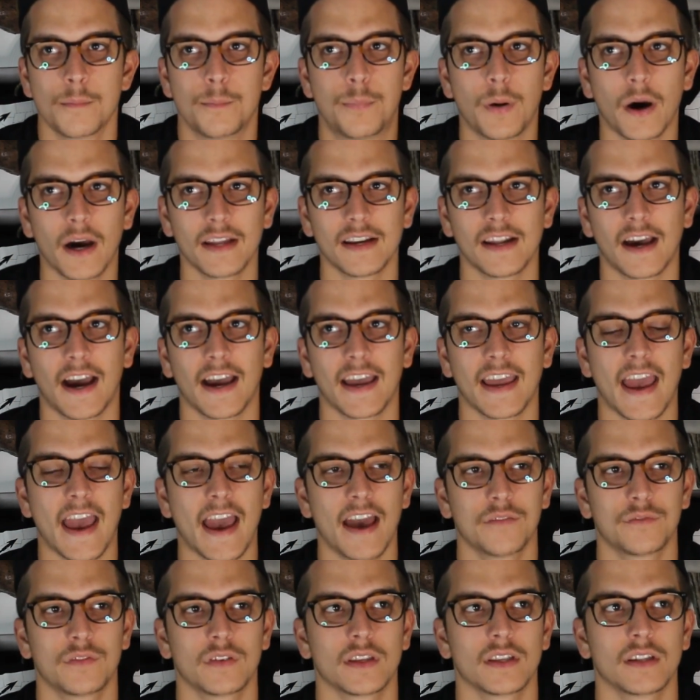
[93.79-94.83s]
but I
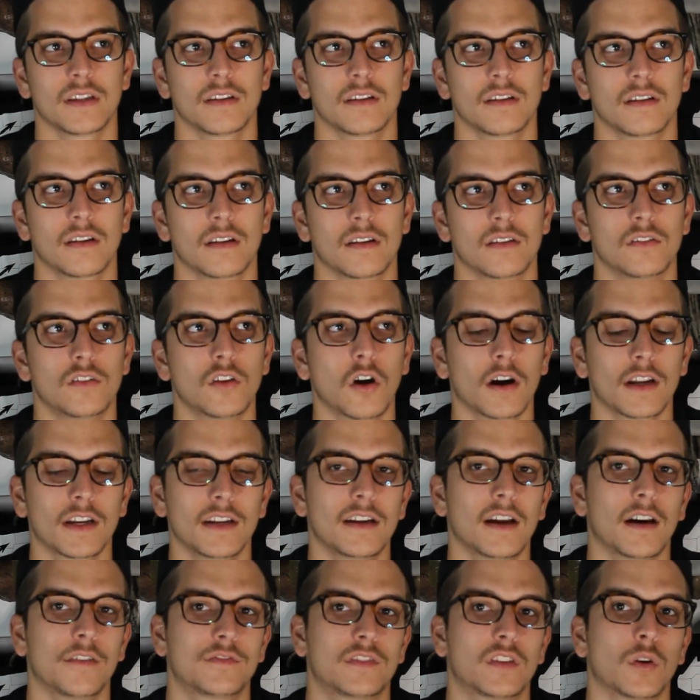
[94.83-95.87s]
haven't, not
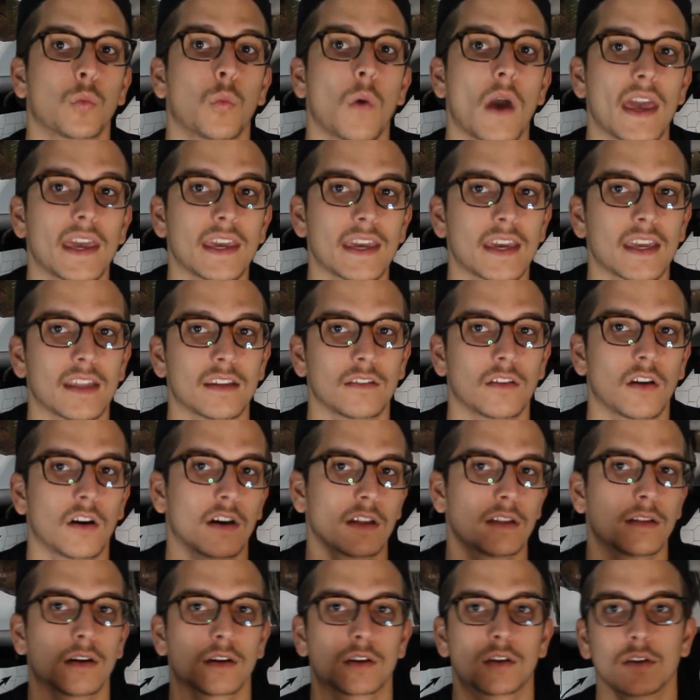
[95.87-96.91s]
enough to weigh in,
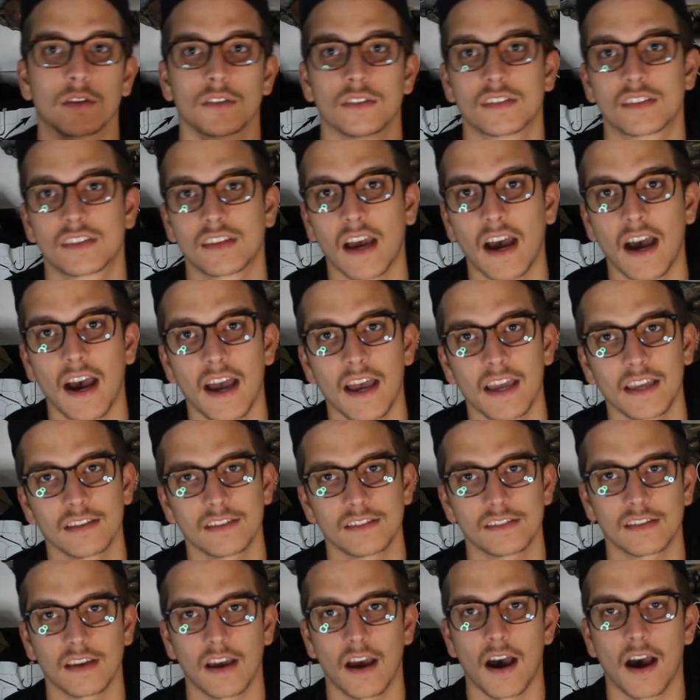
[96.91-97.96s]
not a good
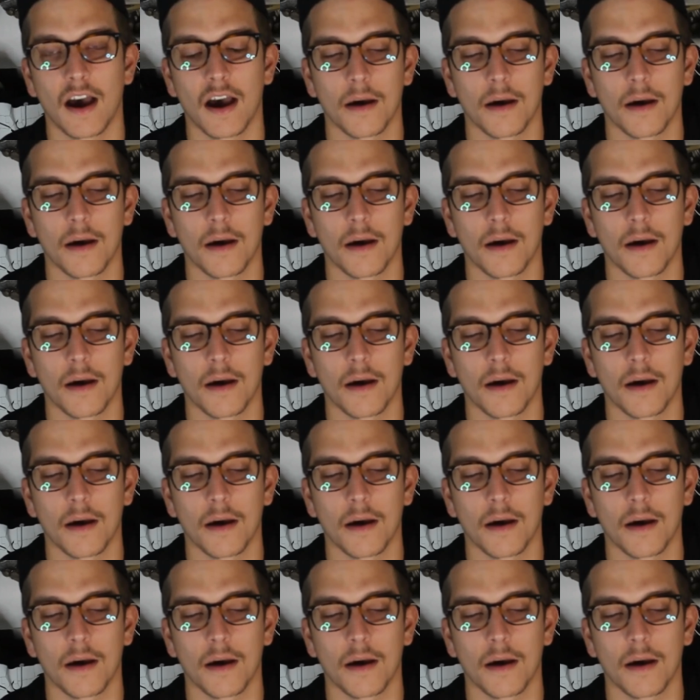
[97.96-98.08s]
size.